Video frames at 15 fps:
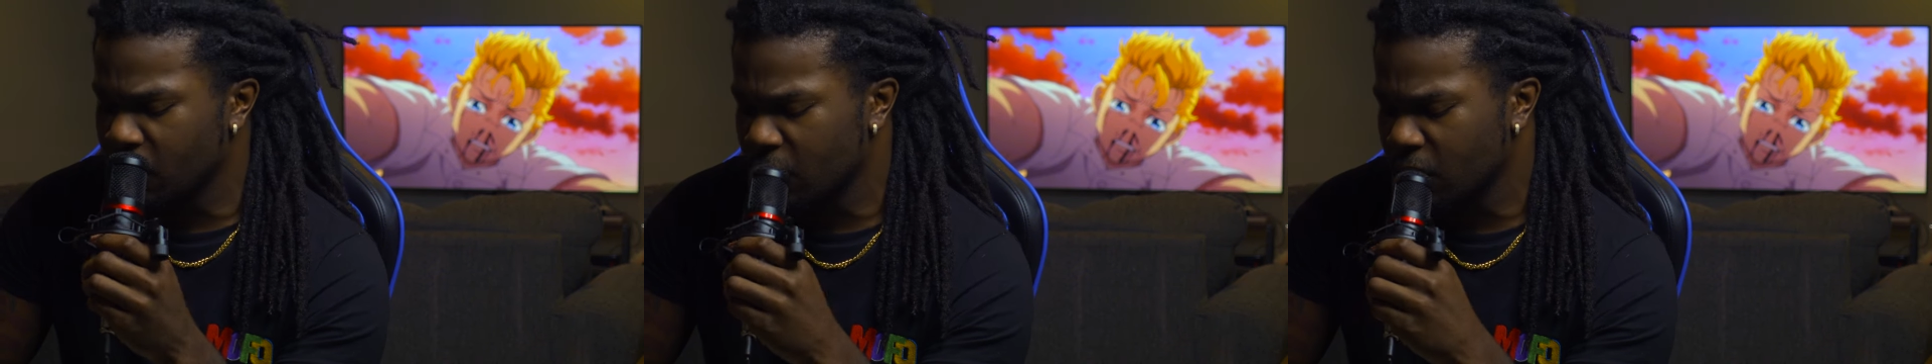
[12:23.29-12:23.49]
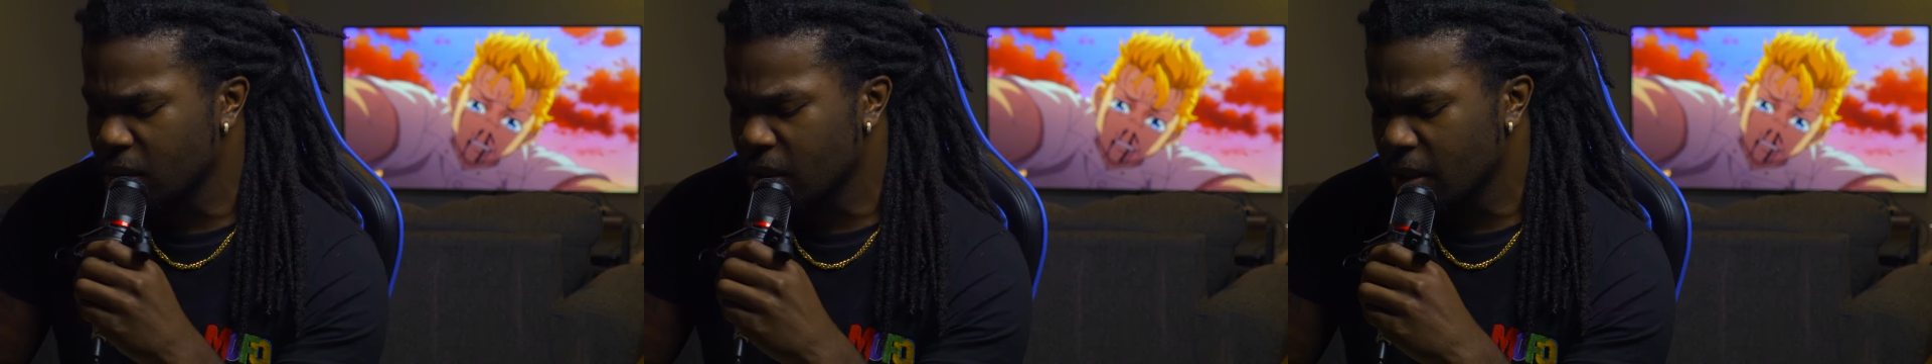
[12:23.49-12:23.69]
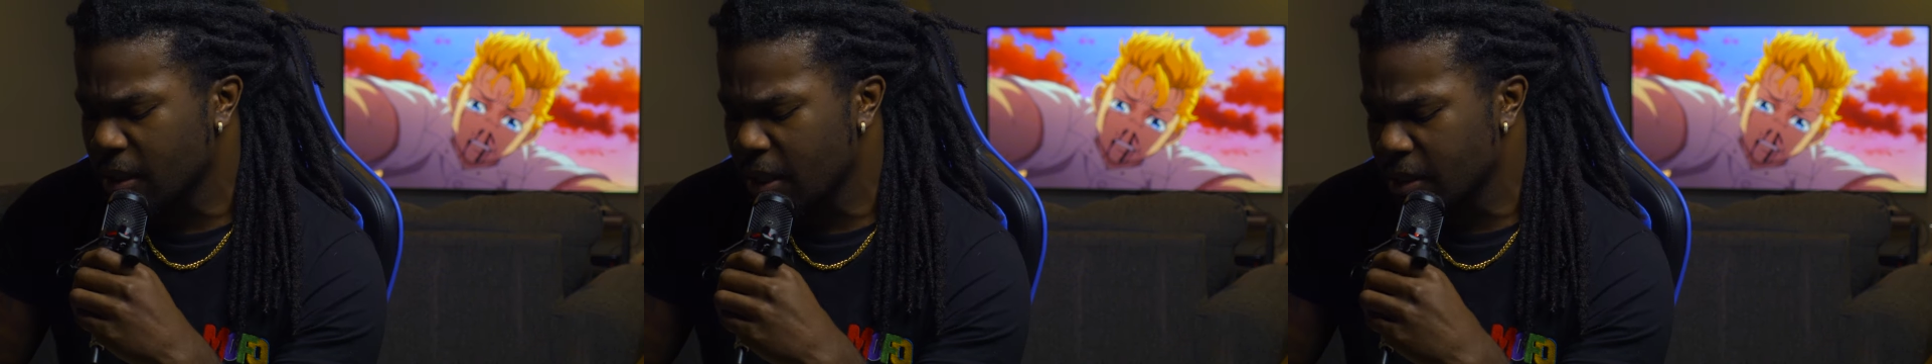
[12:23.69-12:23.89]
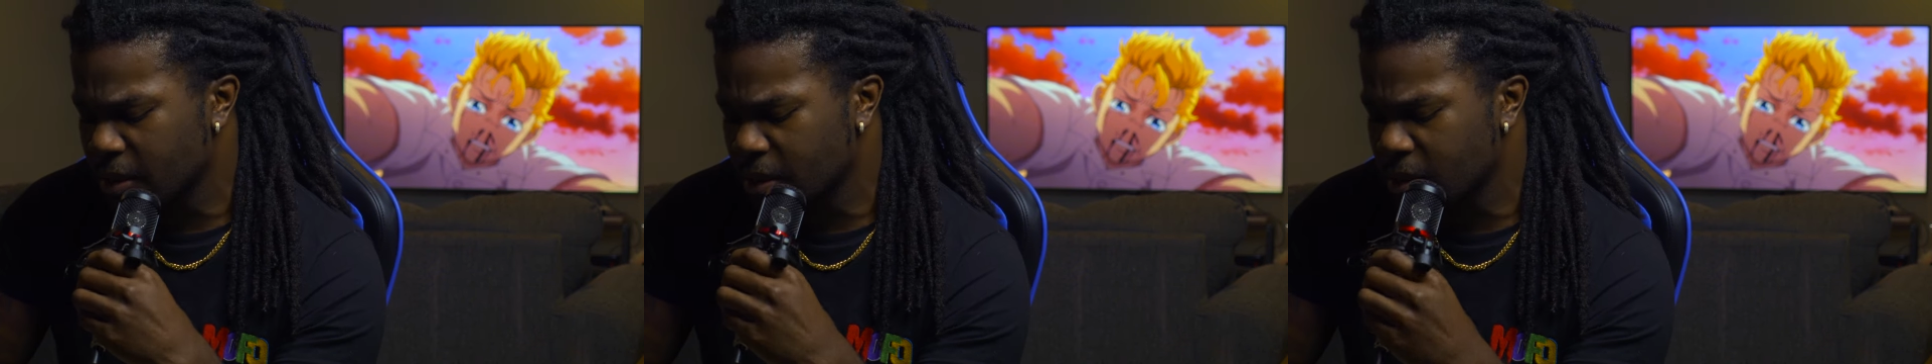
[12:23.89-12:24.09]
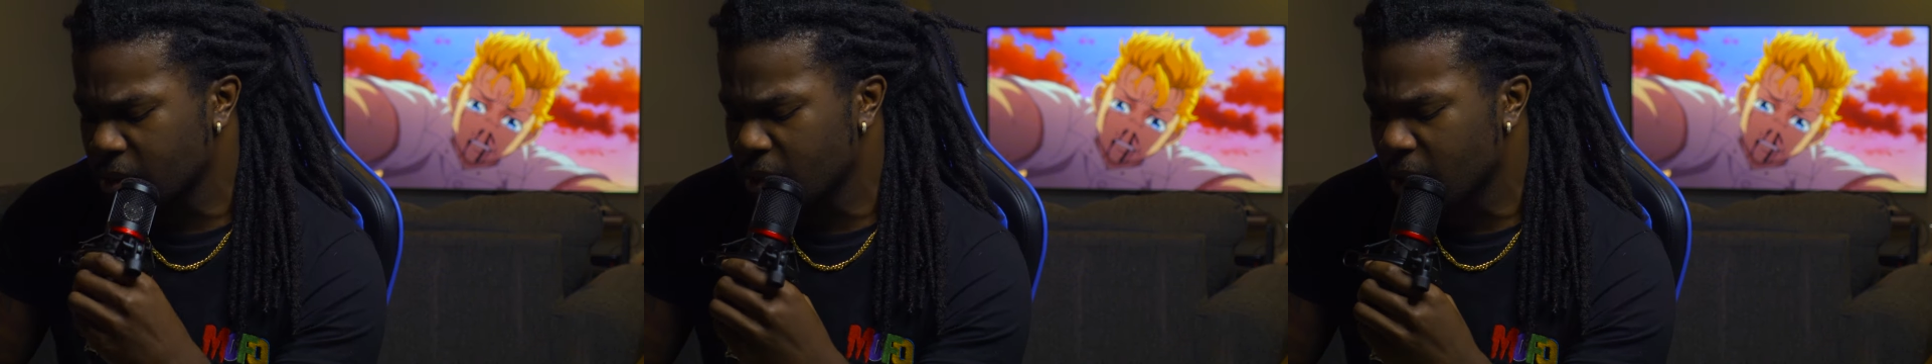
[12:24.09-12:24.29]
Just like that,
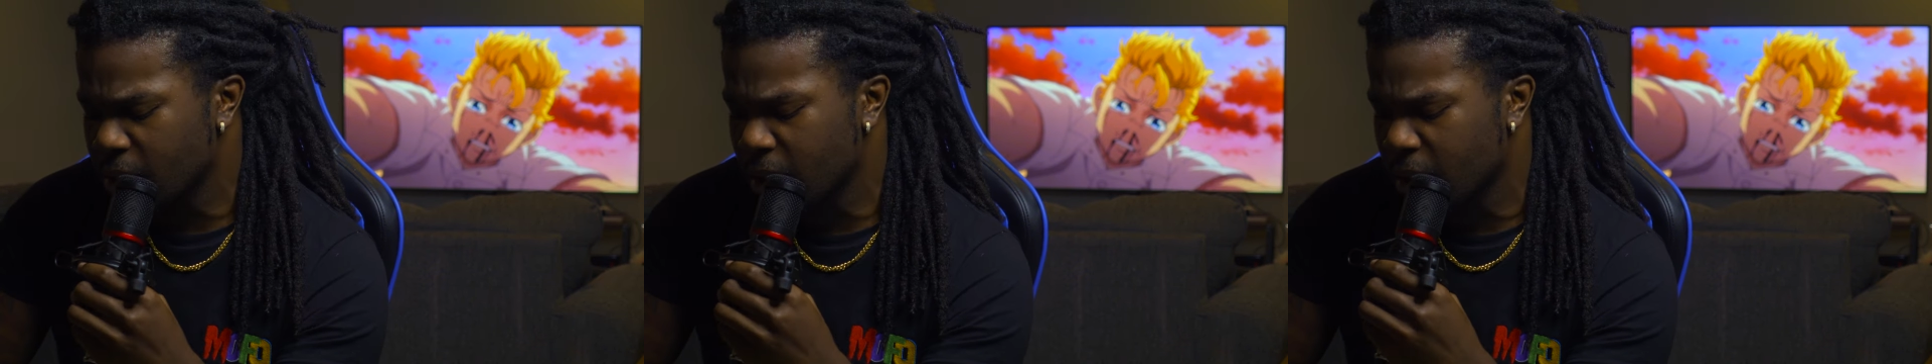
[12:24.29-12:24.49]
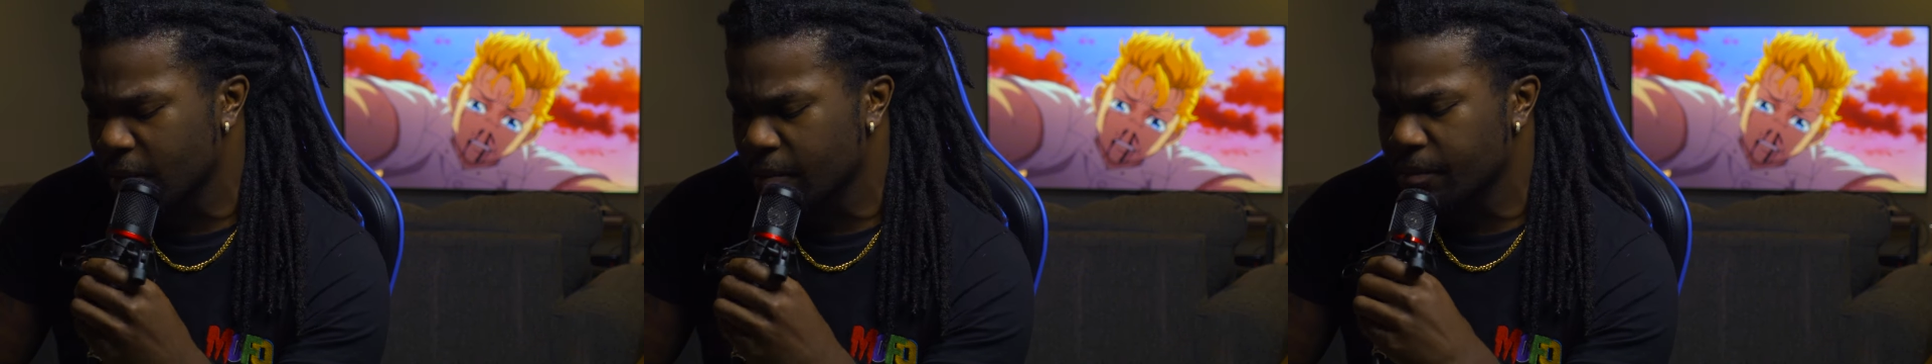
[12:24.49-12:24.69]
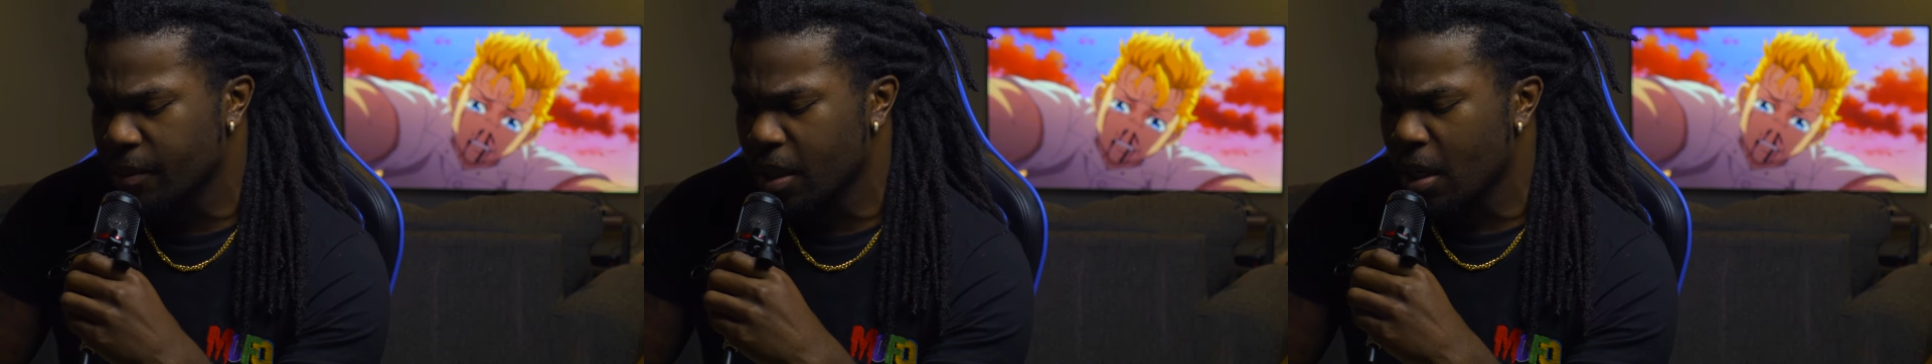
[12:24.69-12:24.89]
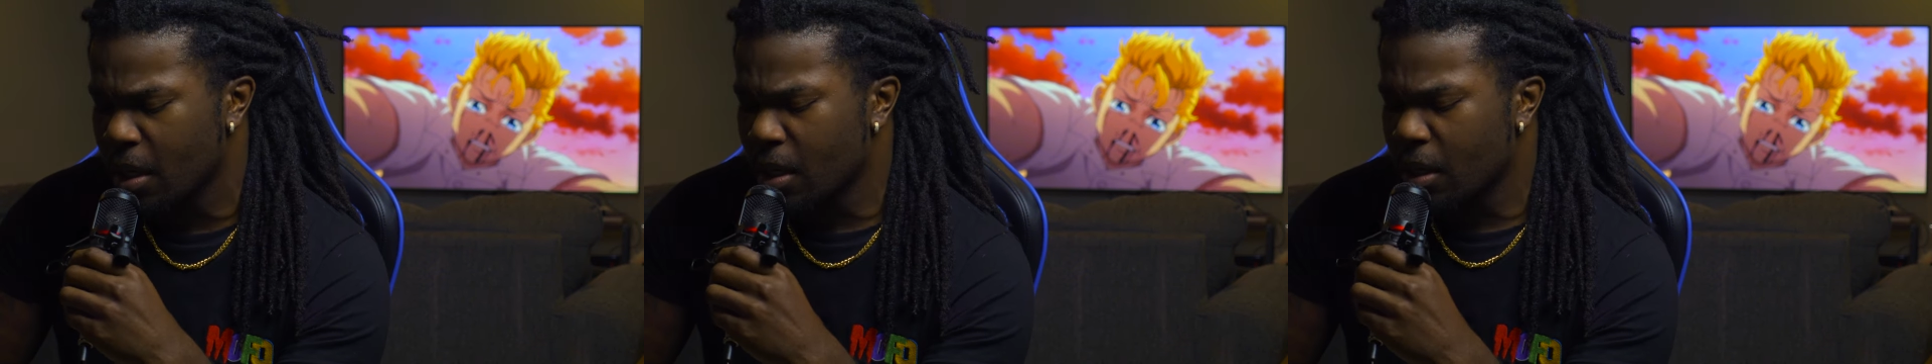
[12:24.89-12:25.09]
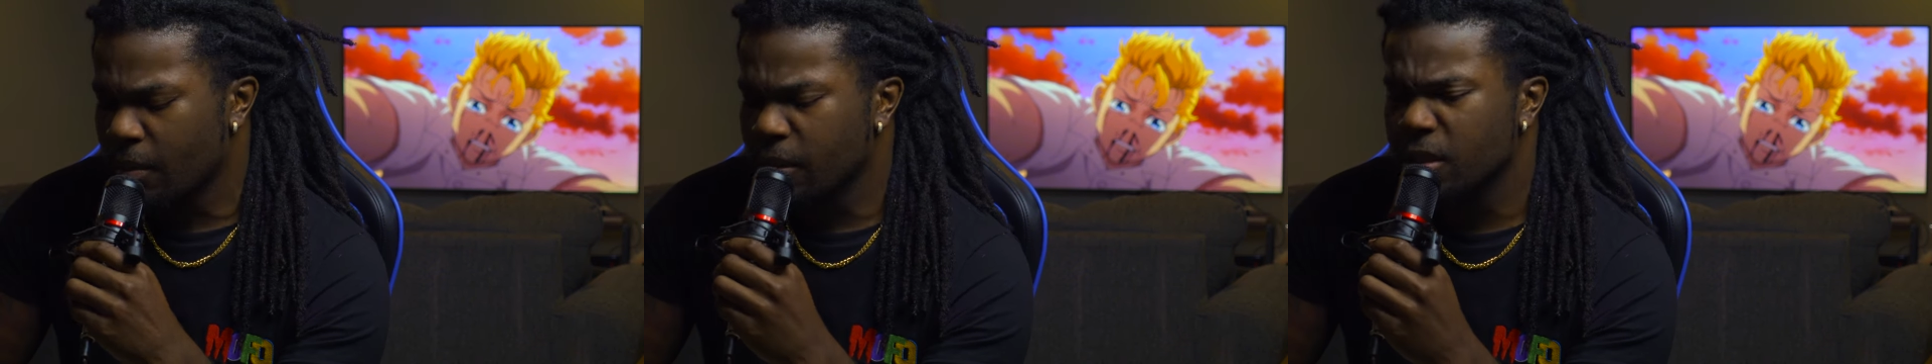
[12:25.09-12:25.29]
son, just like that.
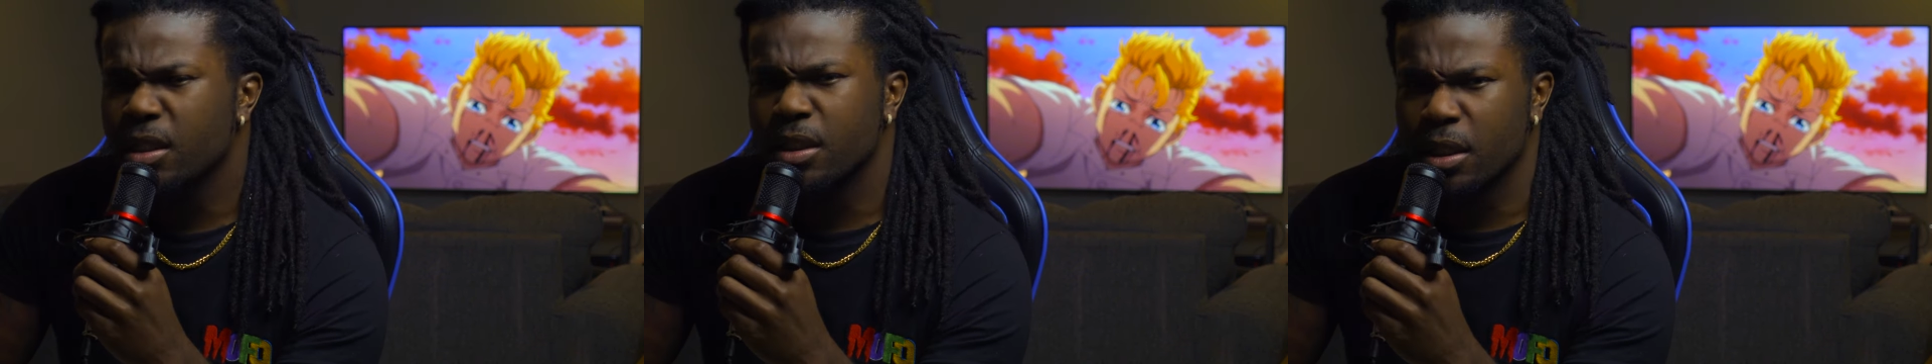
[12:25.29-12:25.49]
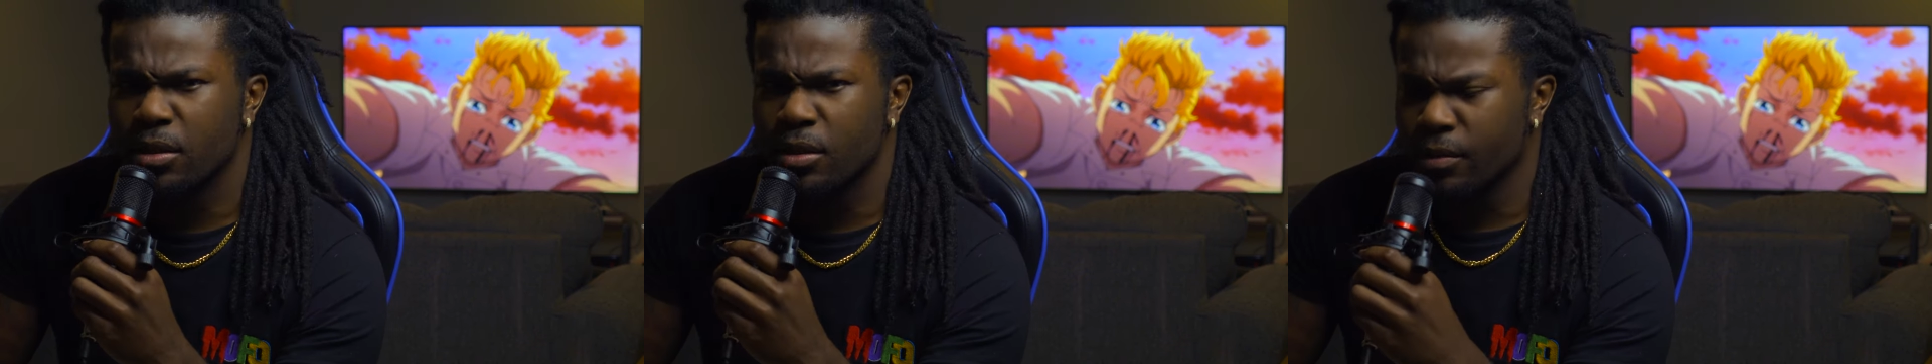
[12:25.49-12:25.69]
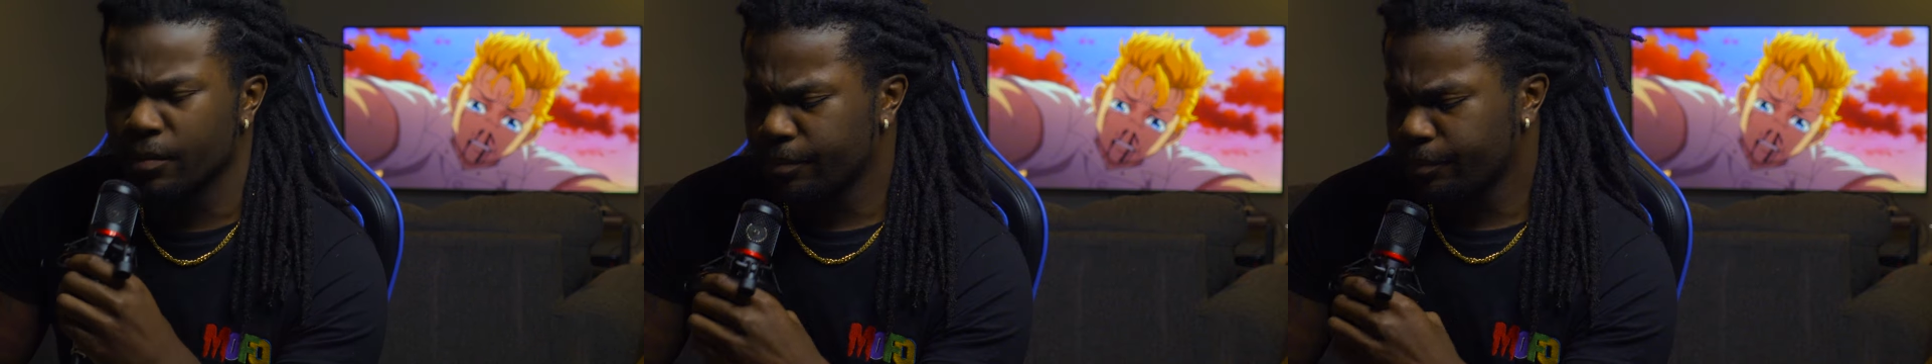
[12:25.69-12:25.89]
Let's continue.